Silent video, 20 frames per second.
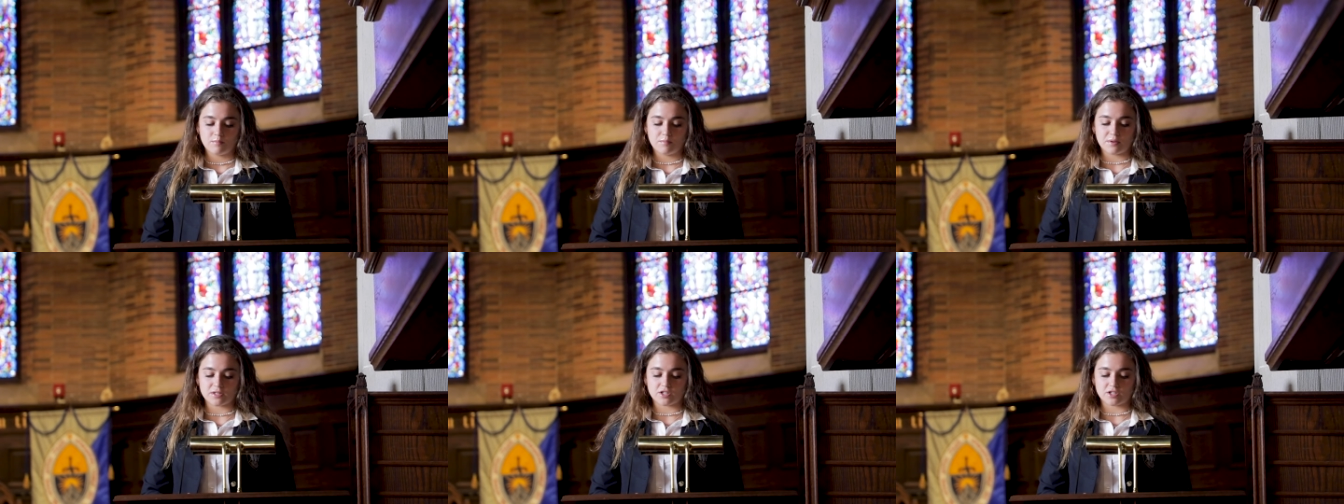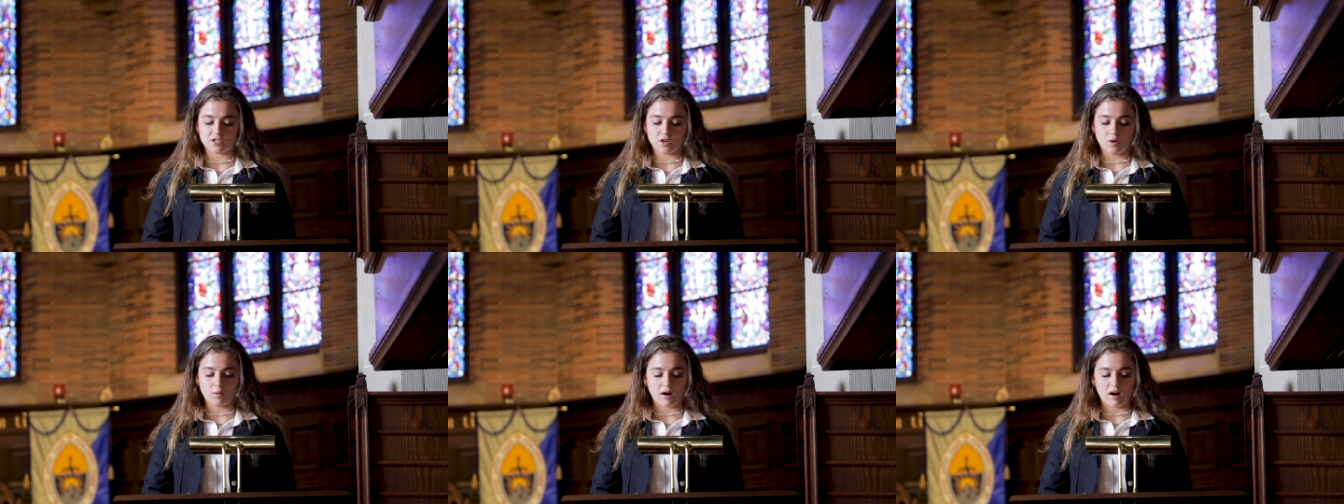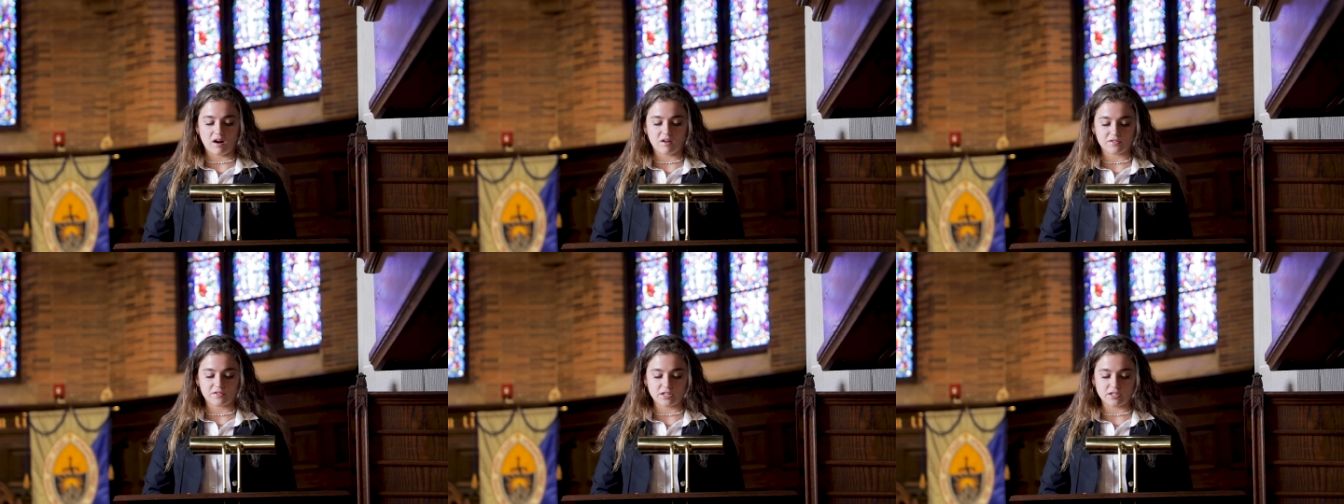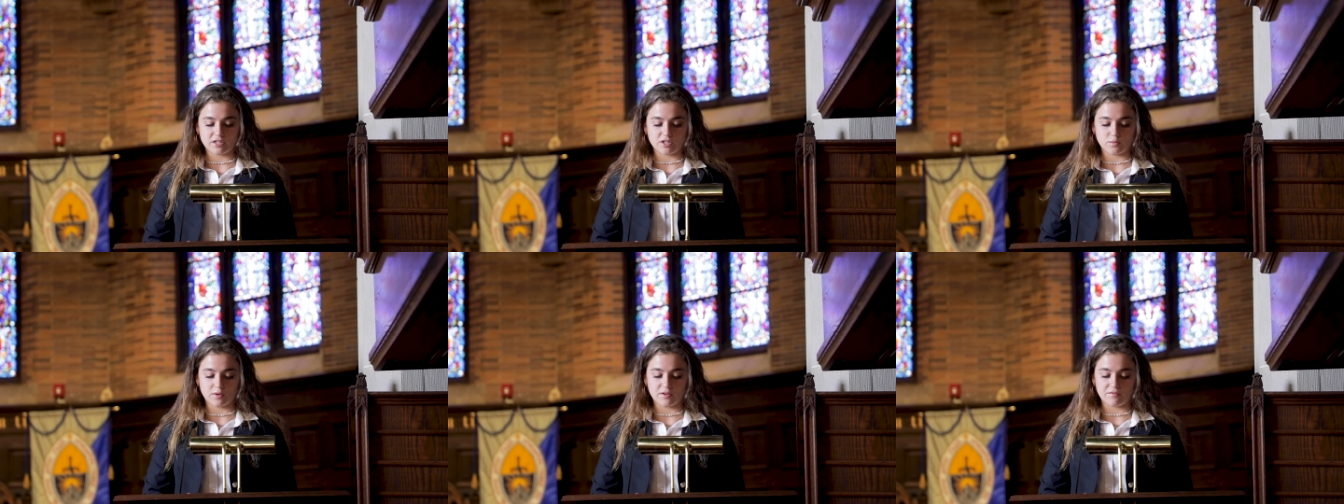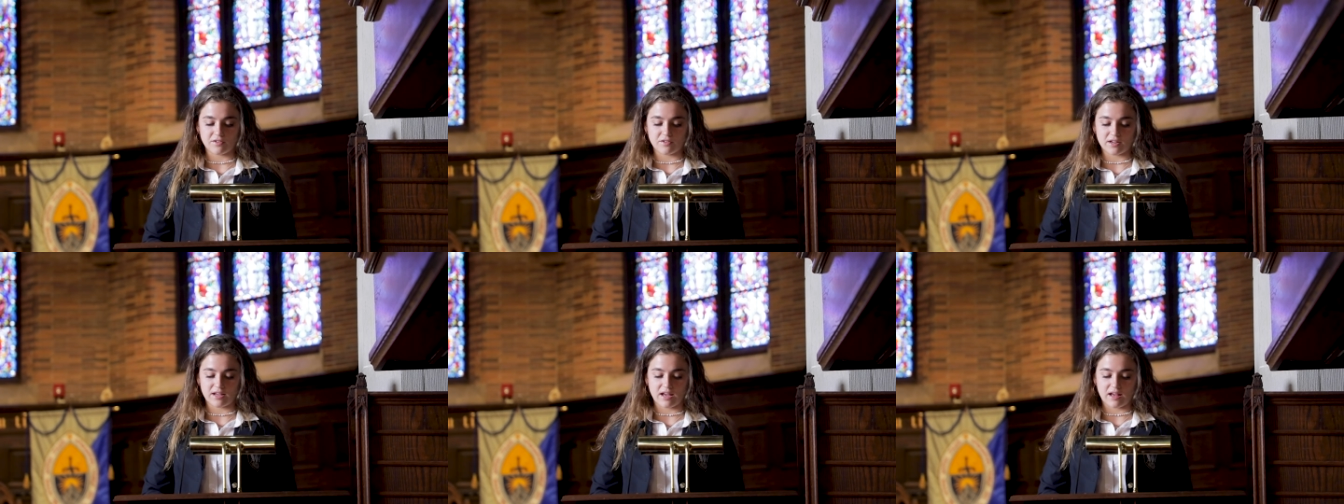But so often do we
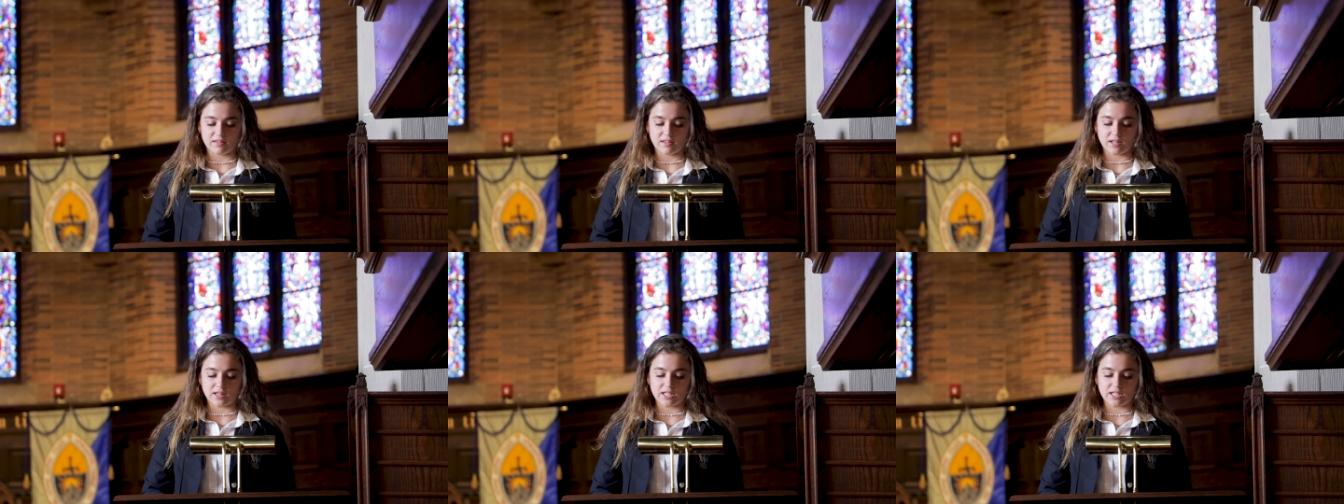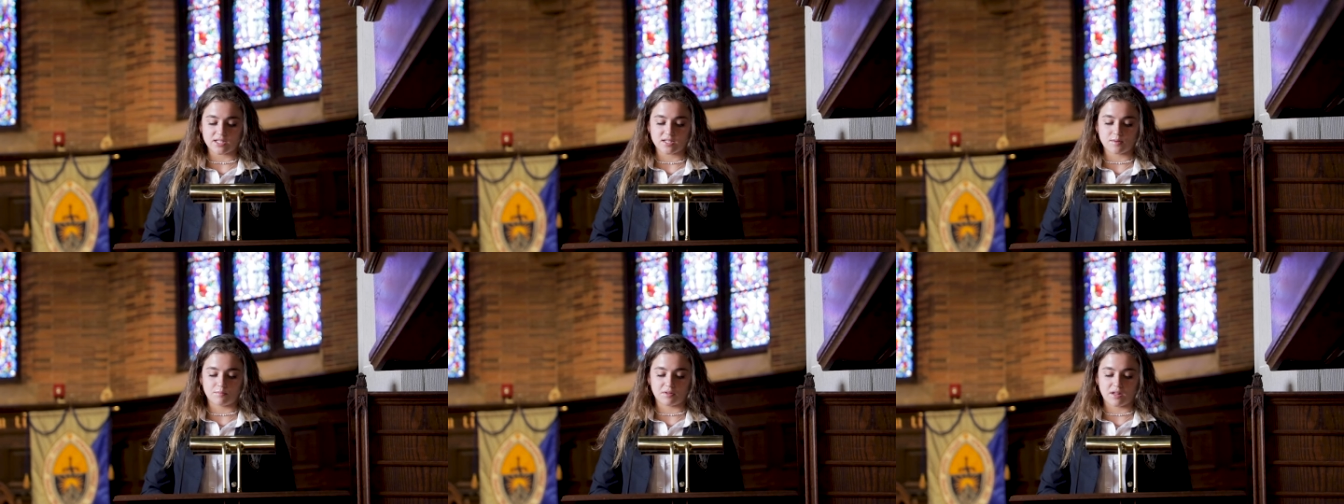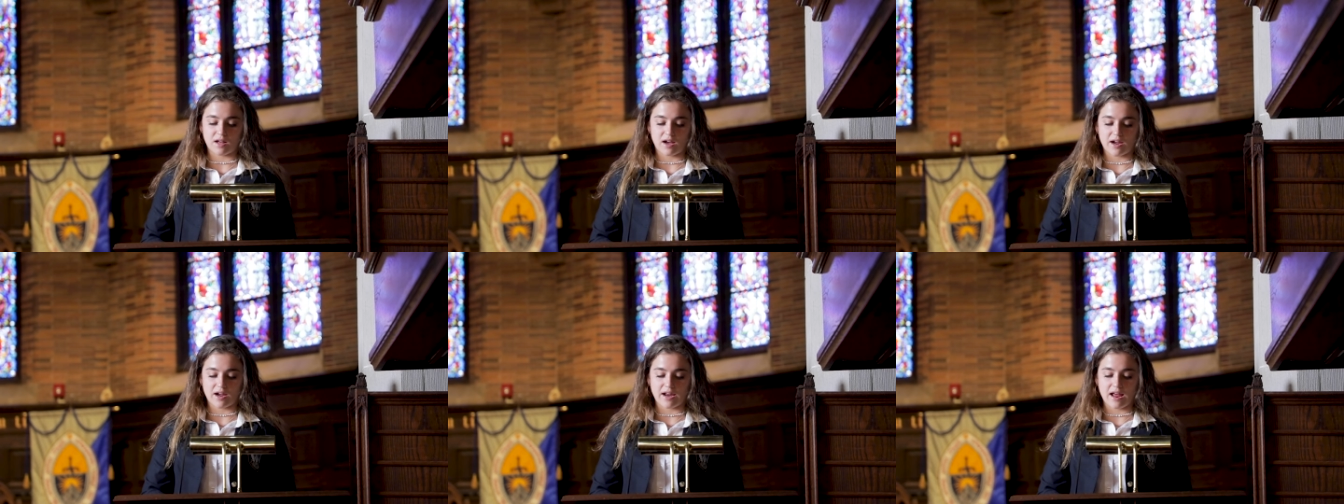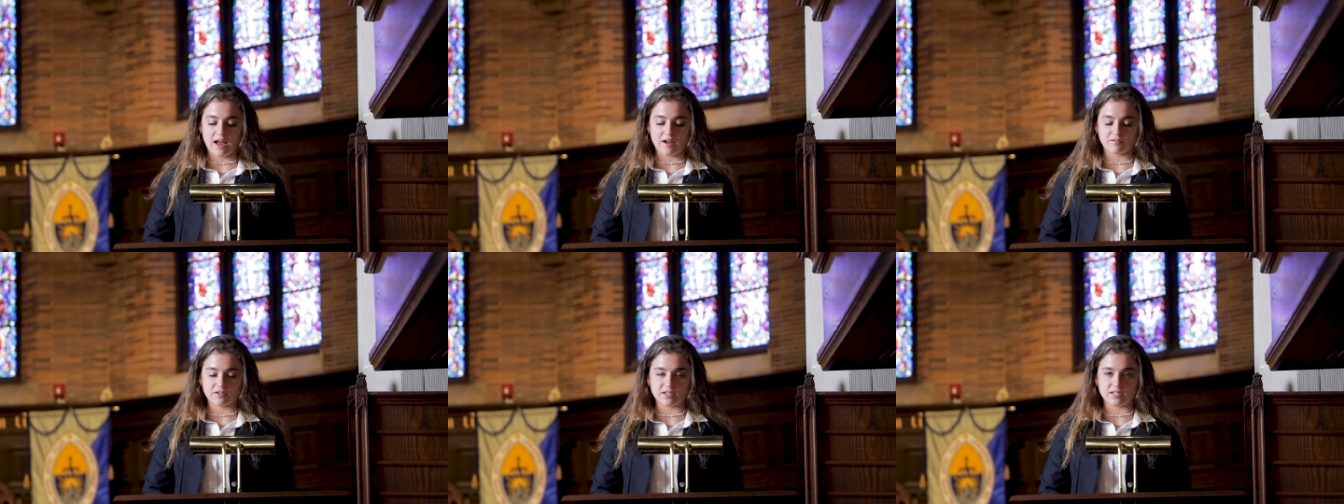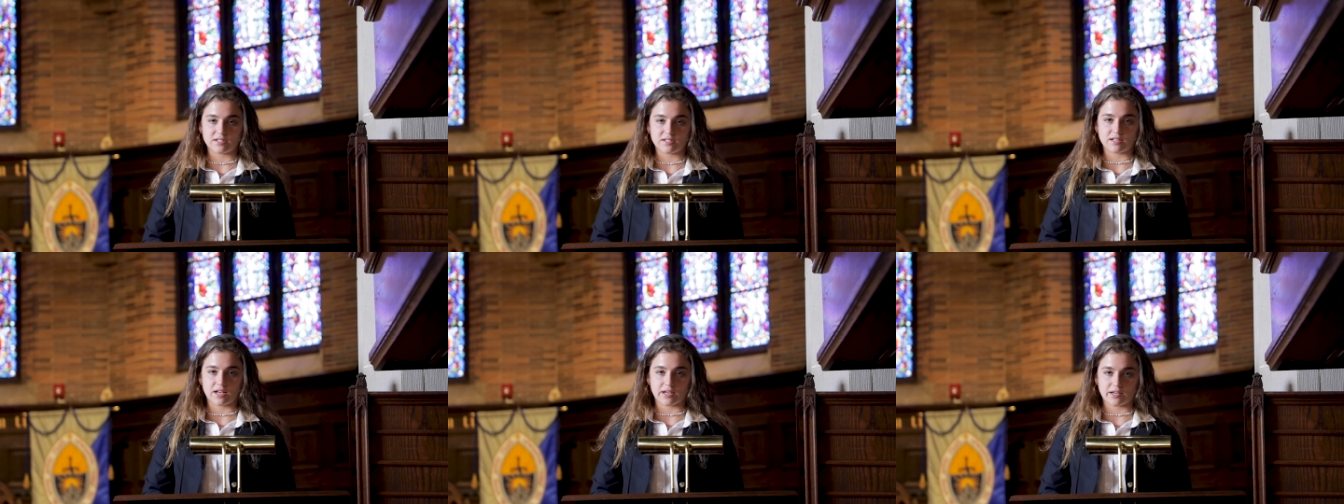forget that these apply every
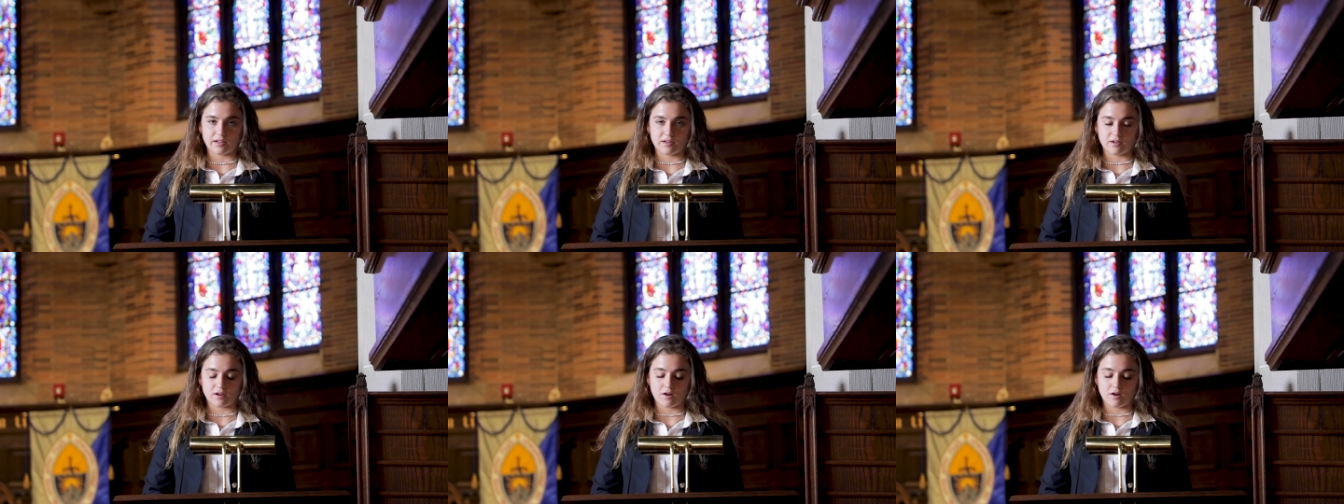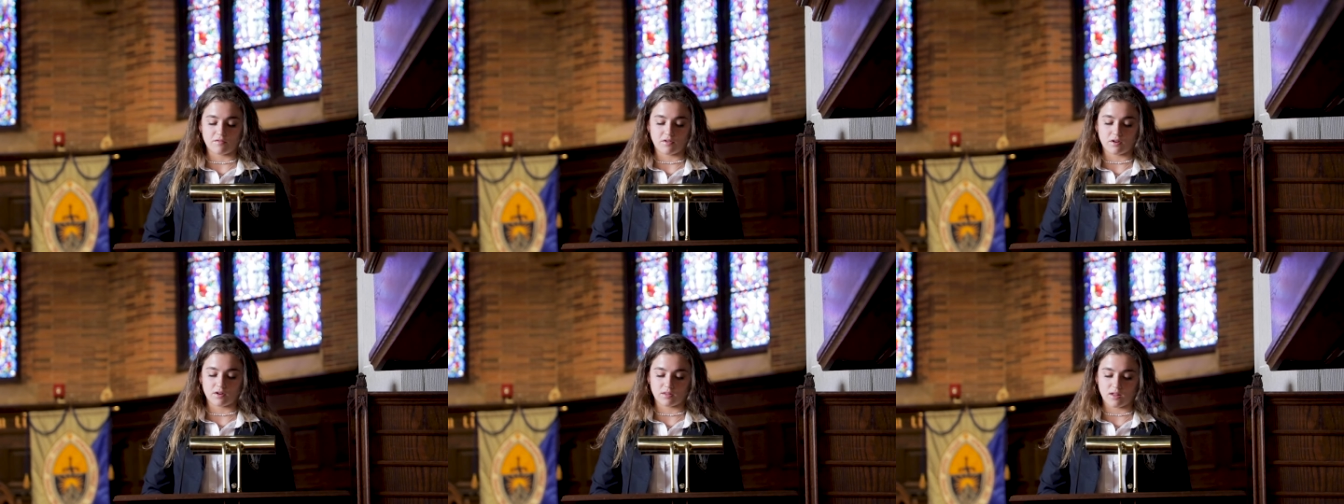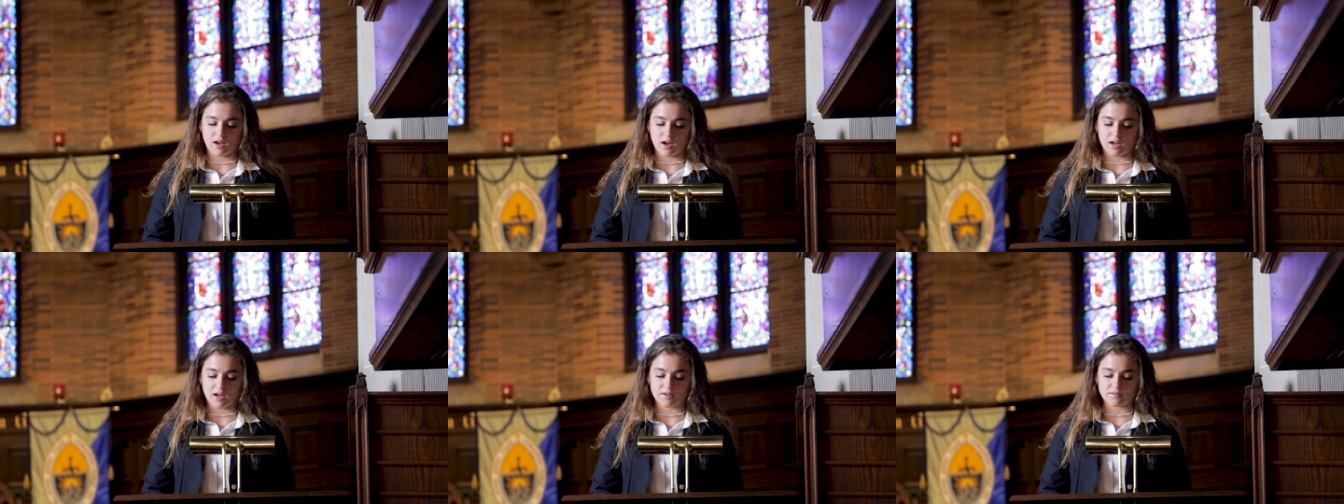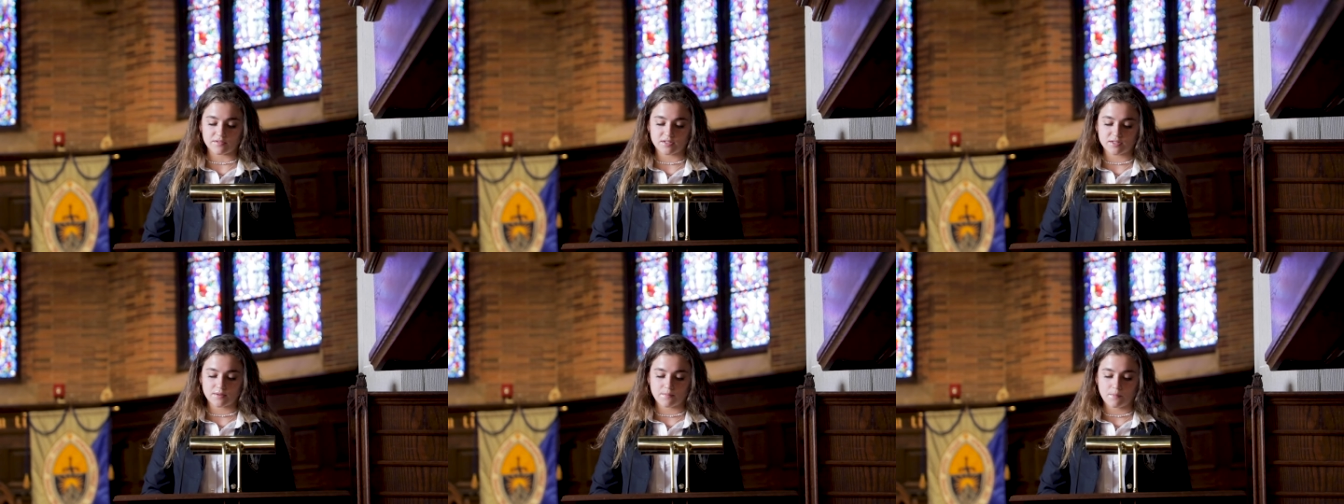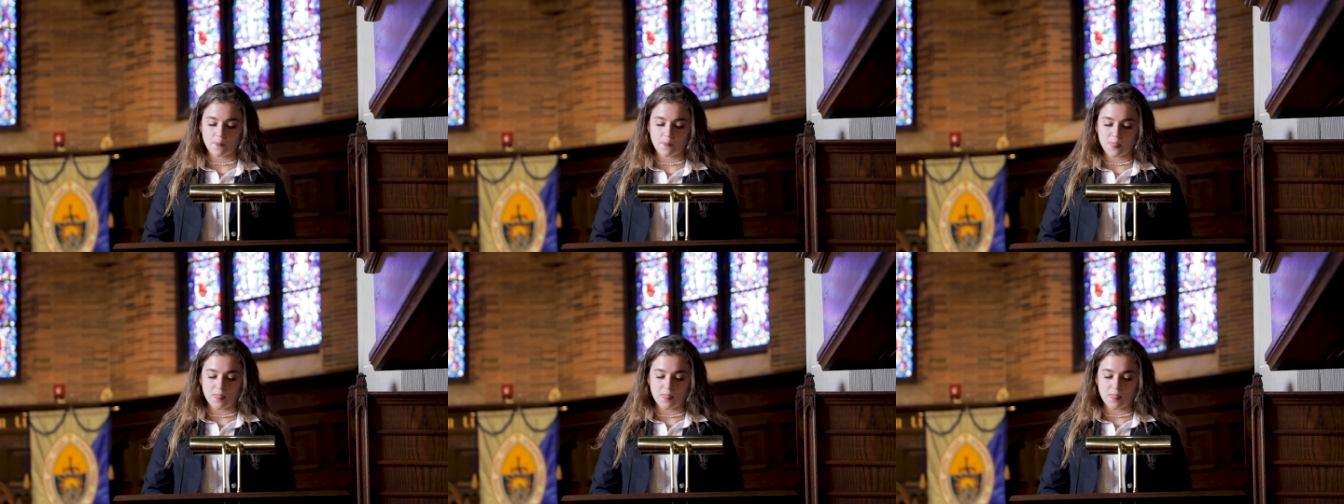second of our lives.